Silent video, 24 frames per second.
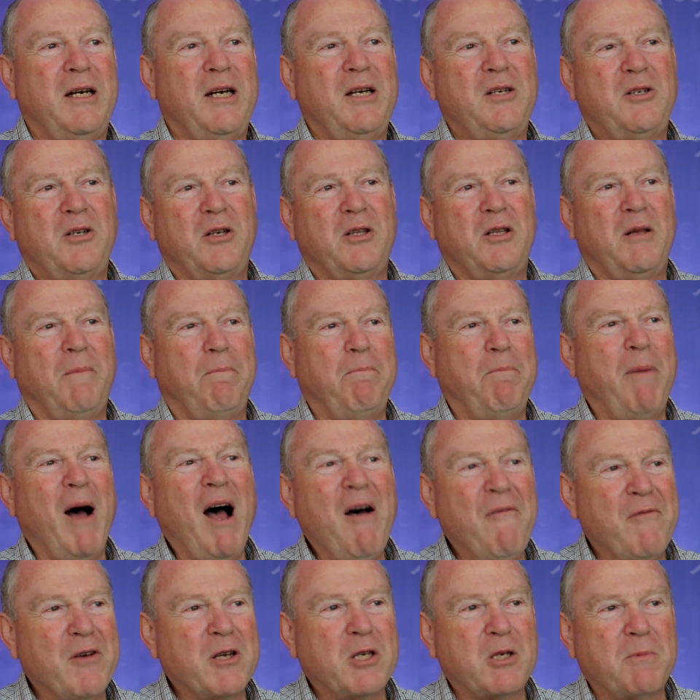is that the
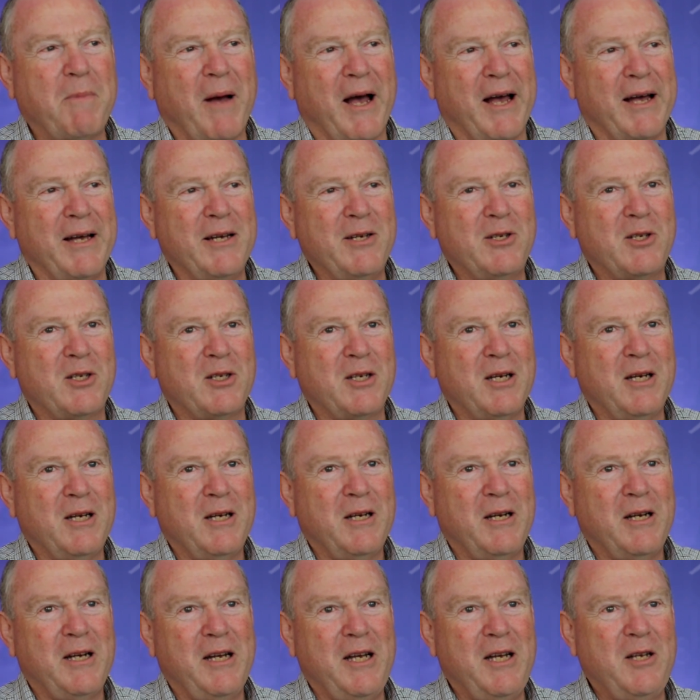buffer space
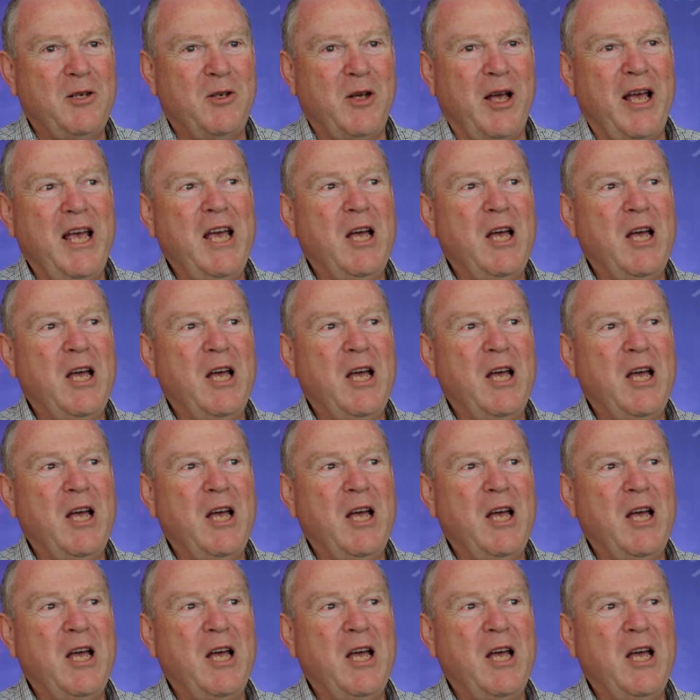is